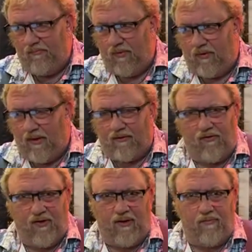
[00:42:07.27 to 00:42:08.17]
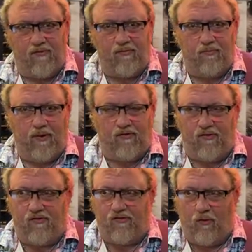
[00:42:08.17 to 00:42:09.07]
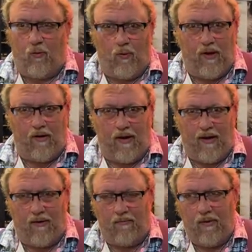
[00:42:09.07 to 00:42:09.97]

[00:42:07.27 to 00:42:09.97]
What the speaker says: collector's items because they're so rare now.